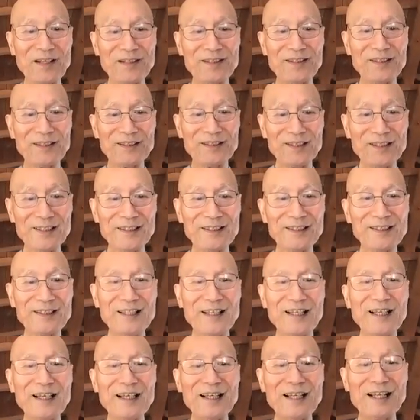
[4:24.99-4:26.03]
There it is.
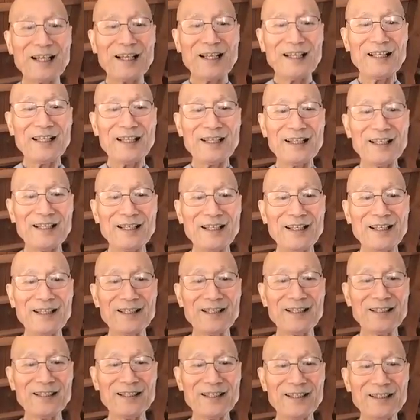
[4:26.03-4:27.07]
Then
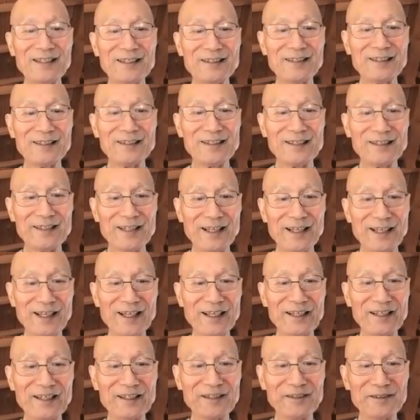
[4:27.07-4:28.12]
here is the
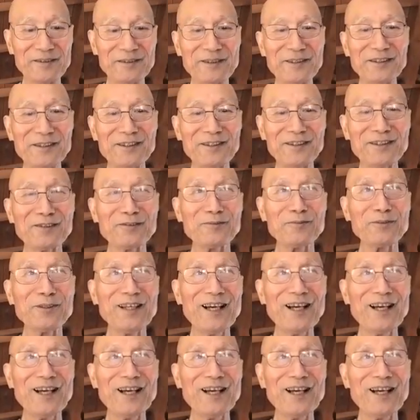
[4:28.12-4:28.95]
same. This is